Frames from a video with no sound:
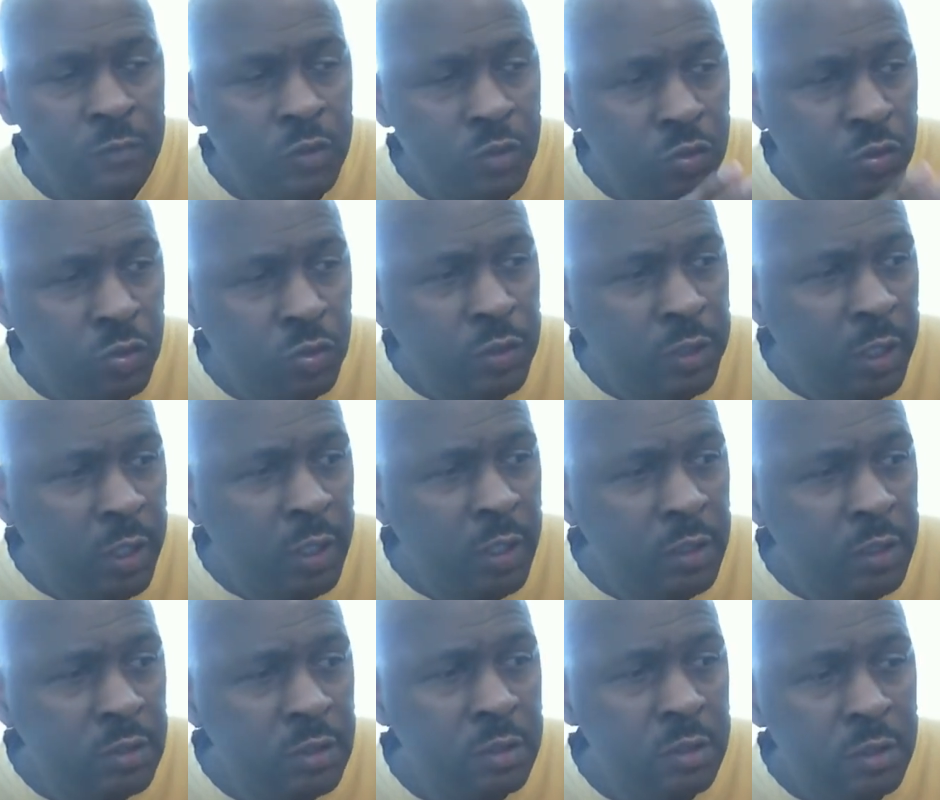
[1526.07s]
Two
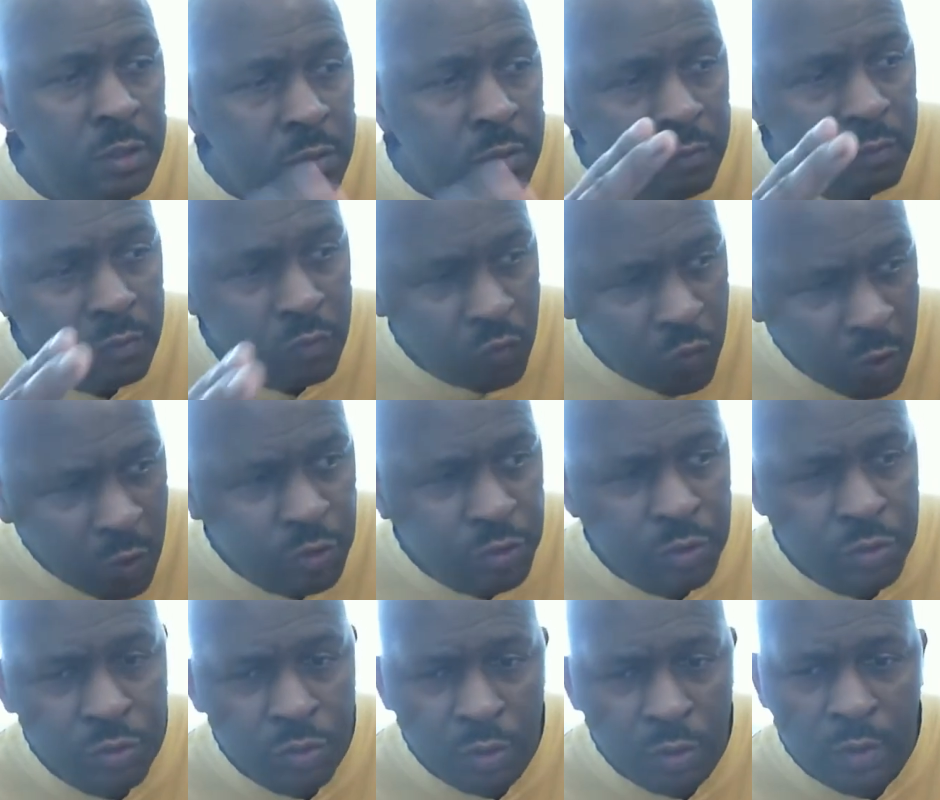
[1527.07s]
days was to
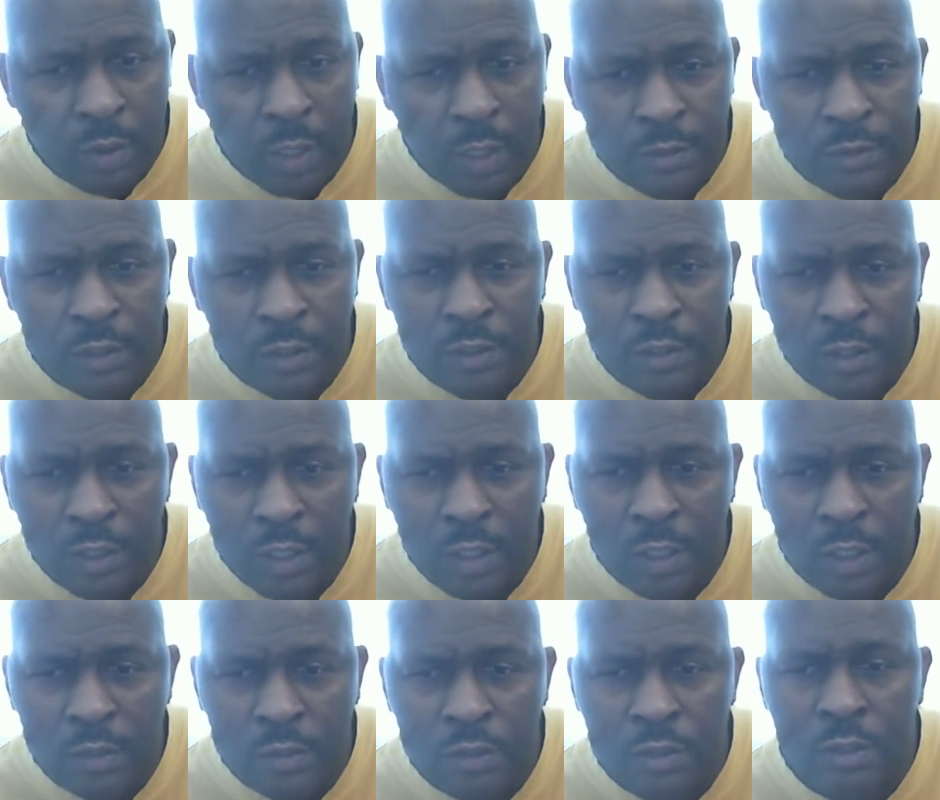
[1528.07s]
2,000
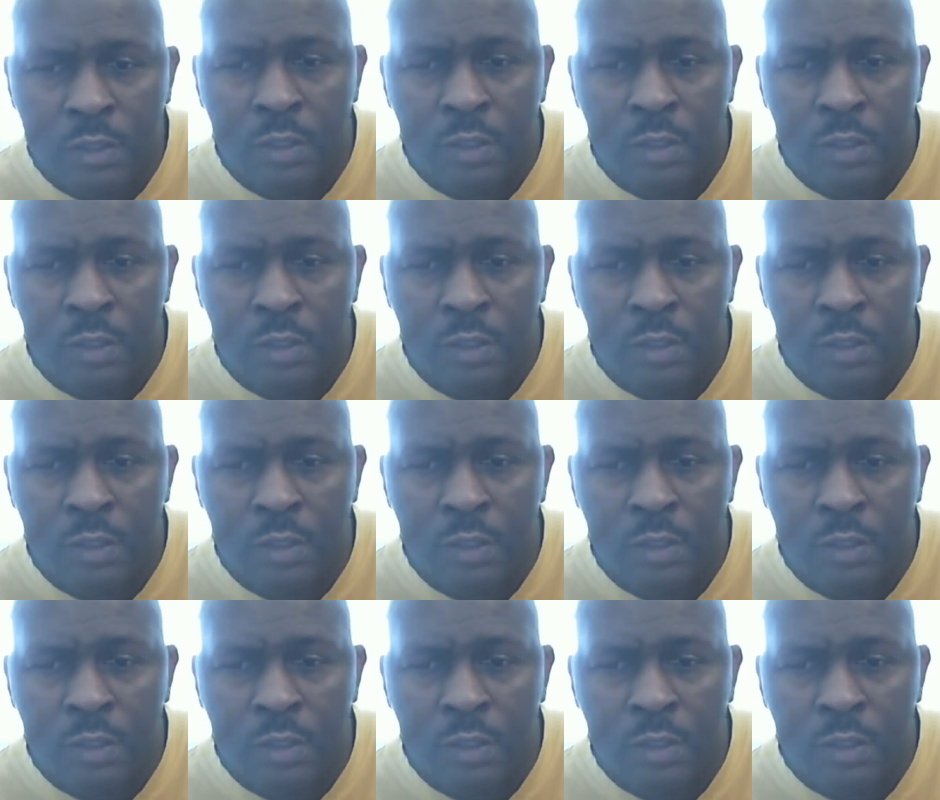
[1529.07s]
years